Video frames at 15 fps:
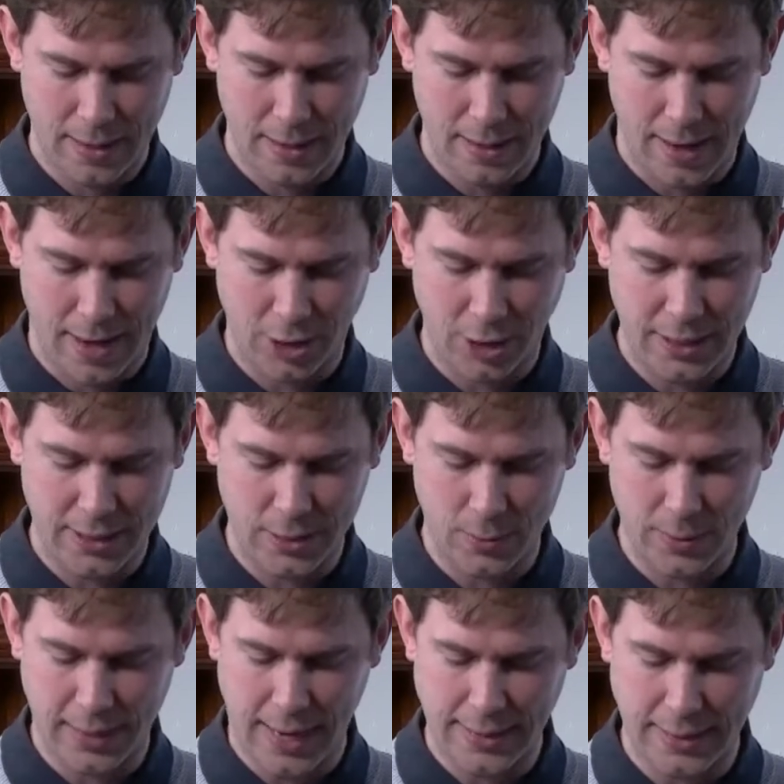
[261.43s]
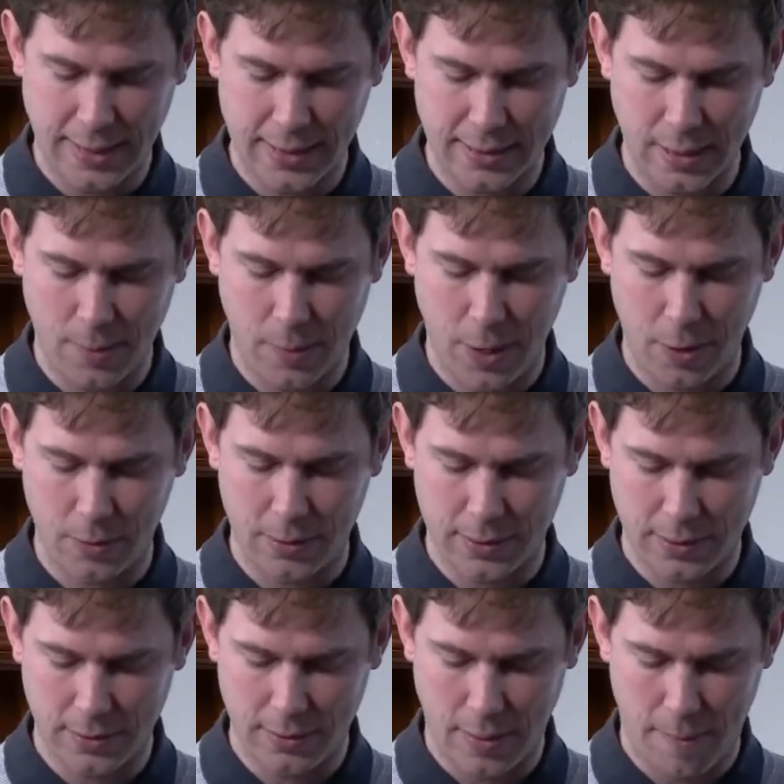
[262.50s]
As Jesus was getting into the
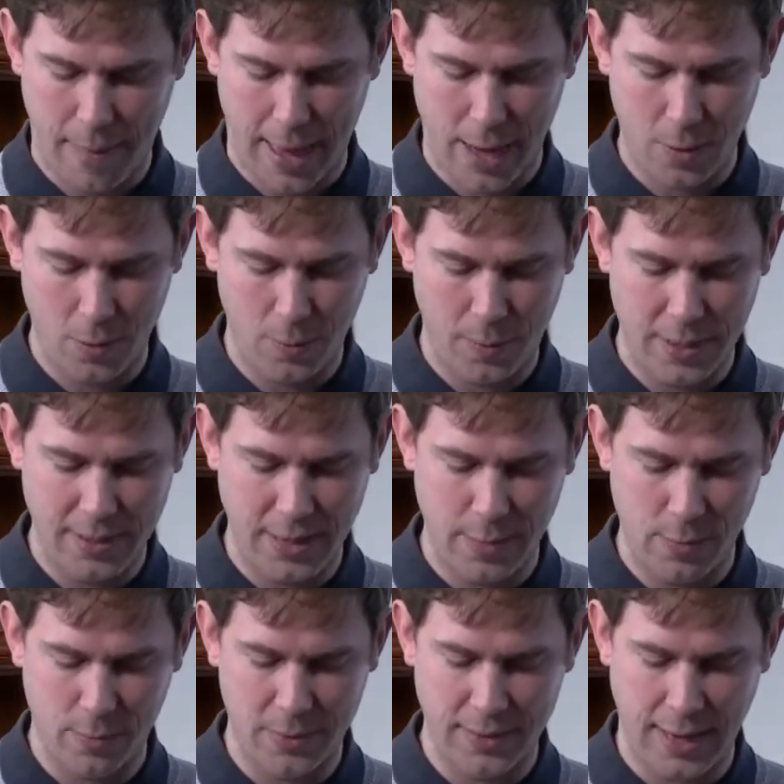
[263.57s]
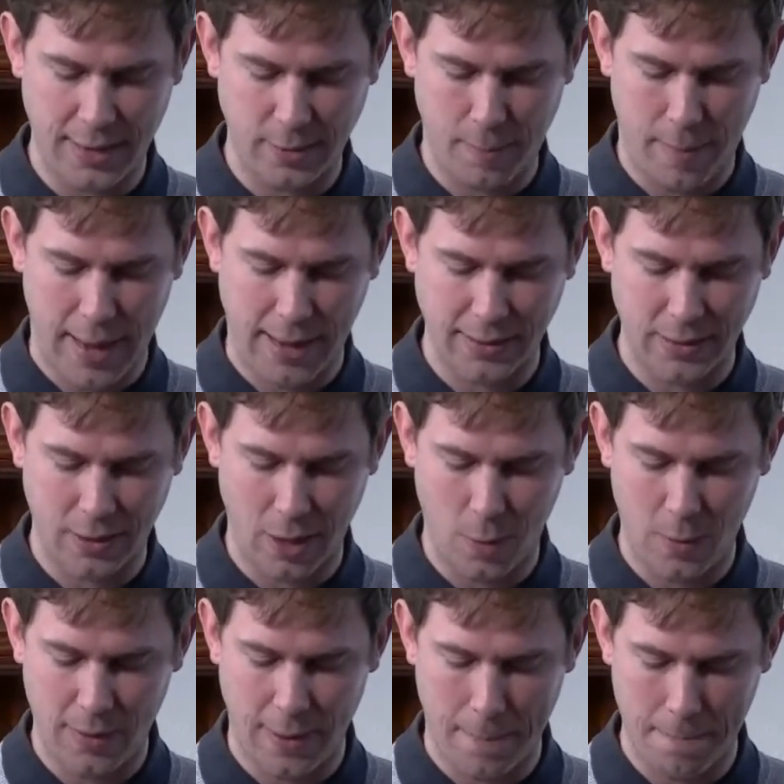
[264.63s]
boat, the man who had been demon-possessed begged to go
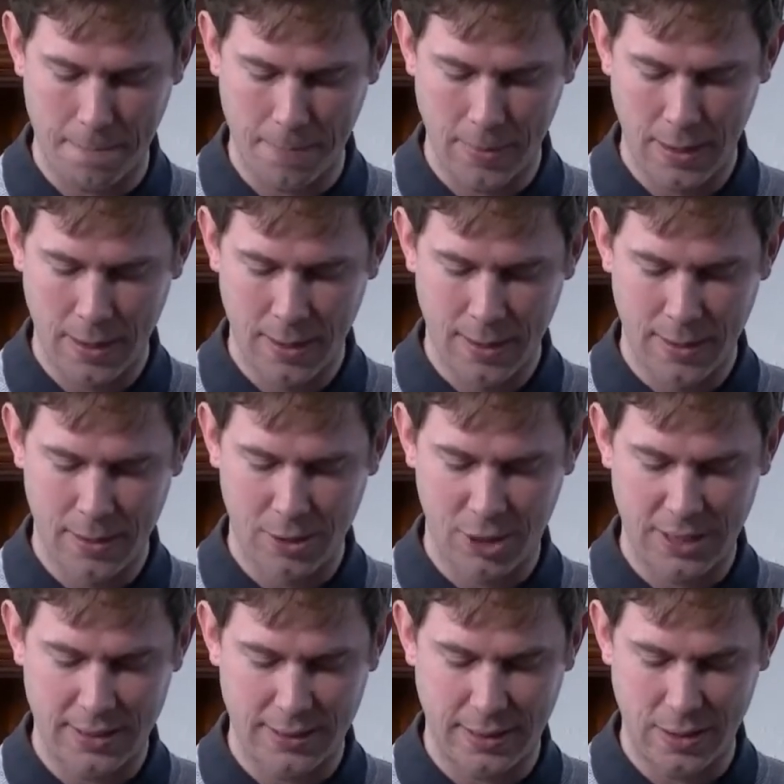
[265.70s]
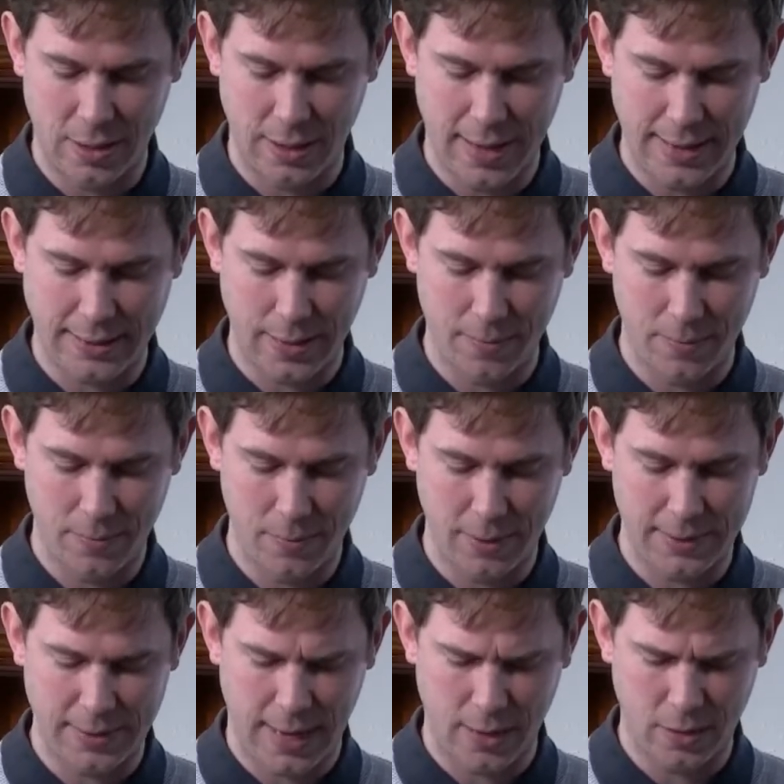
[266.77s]
with him. Jesus did not let him,
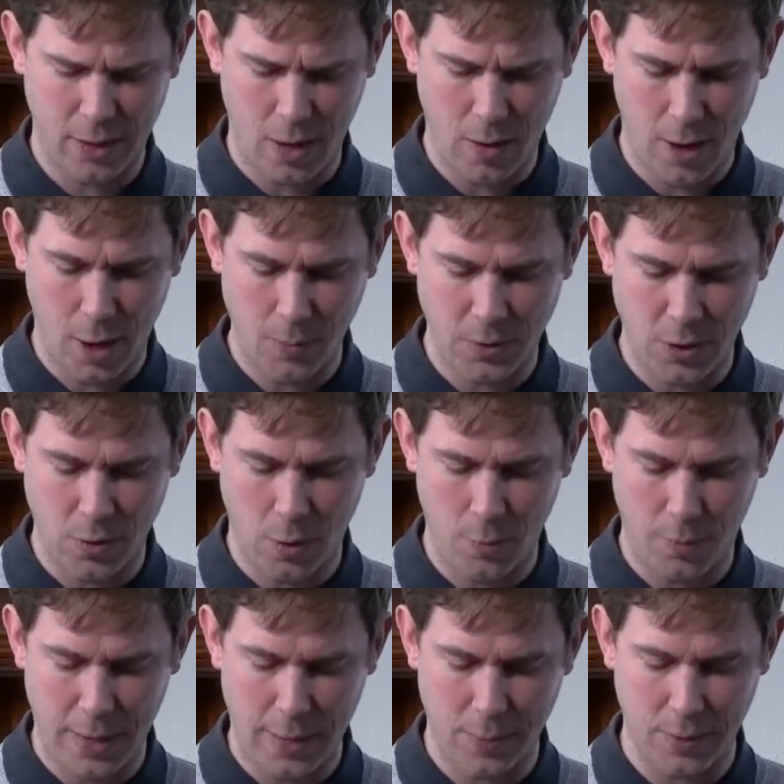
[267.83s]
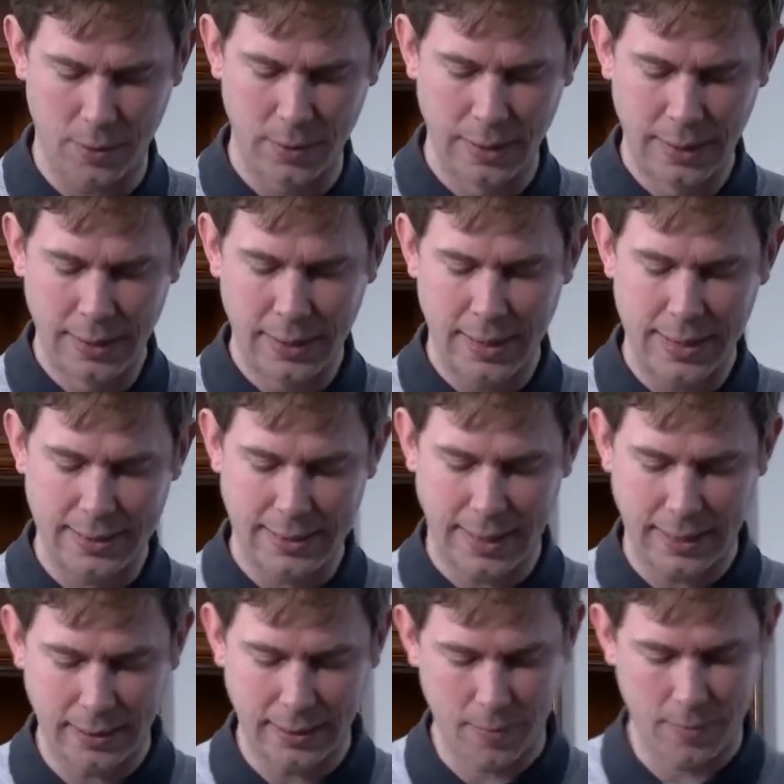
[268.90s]
but said, "Go home to your own people and
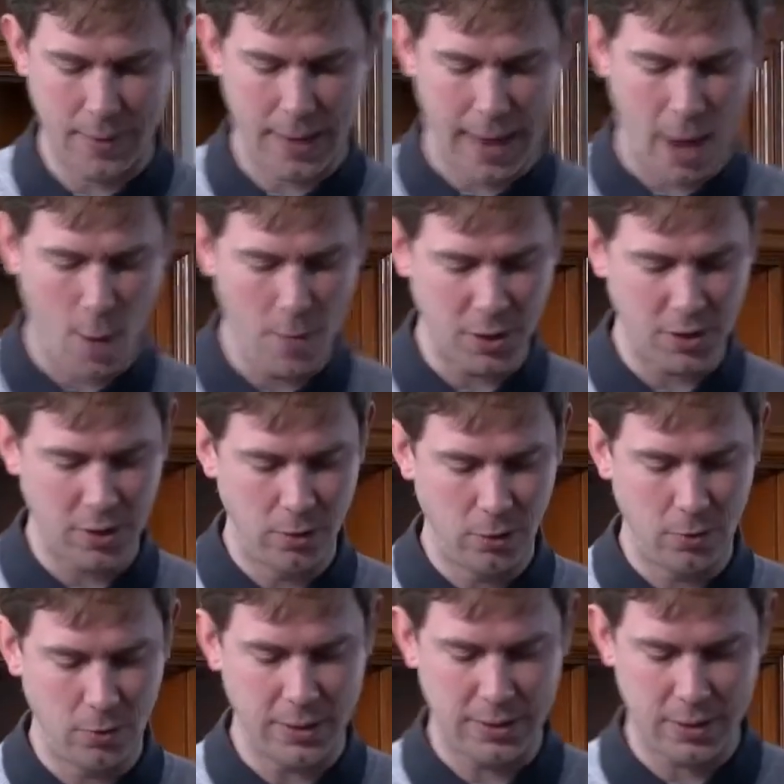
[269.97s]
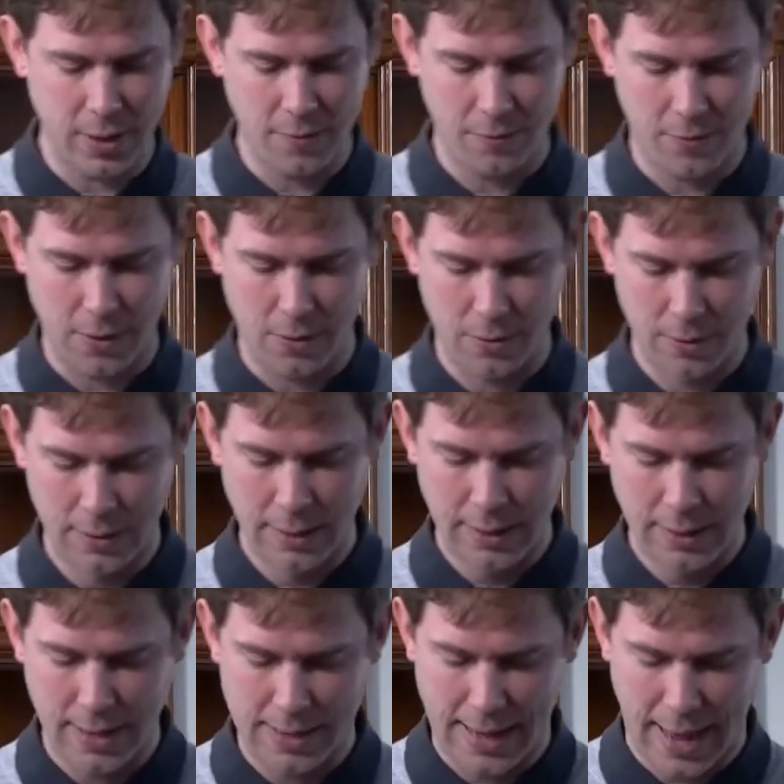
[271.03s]
tell them how much the Lord has done for you
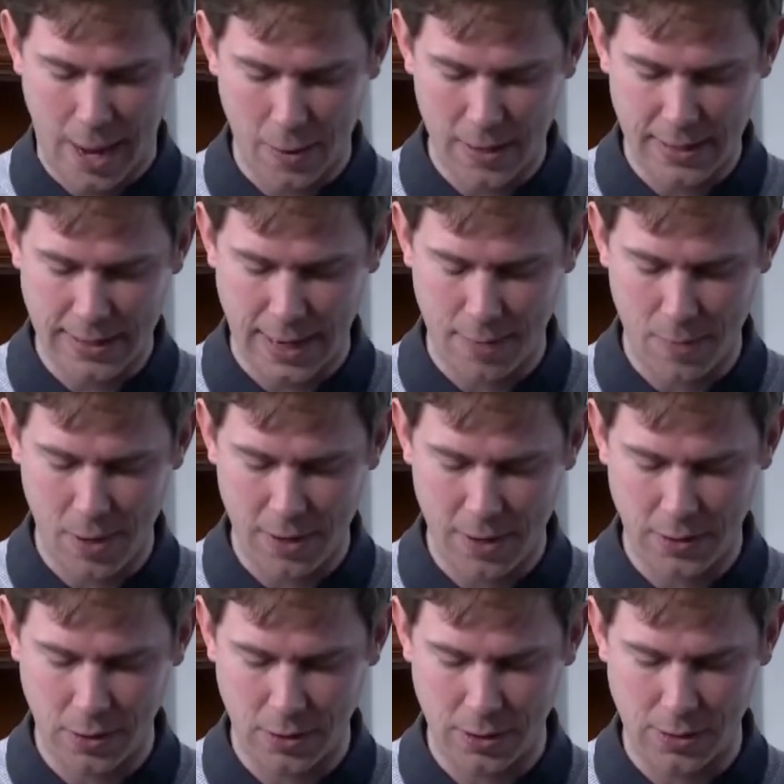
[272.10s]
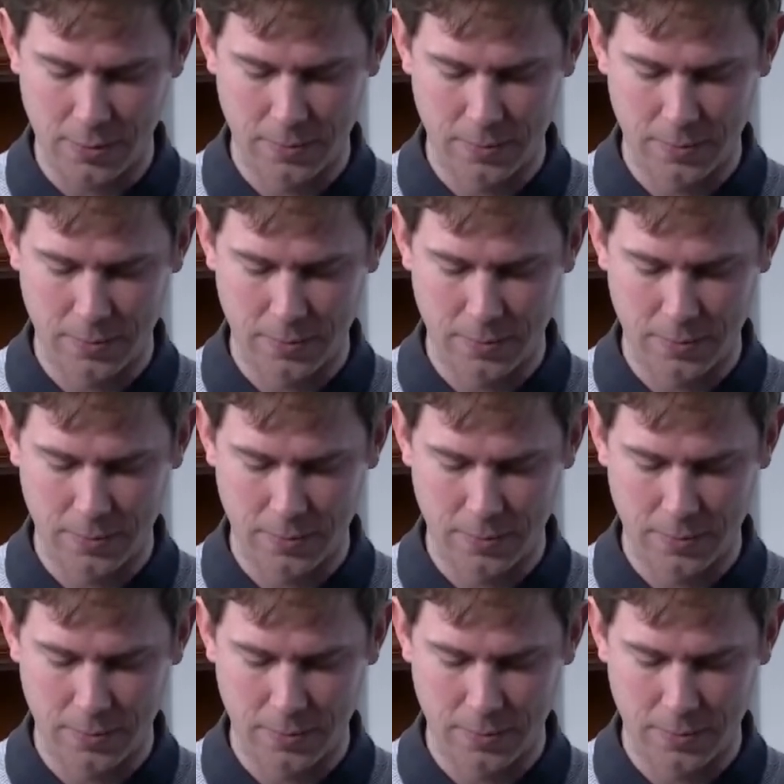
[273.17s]
and how he has had mercy on you."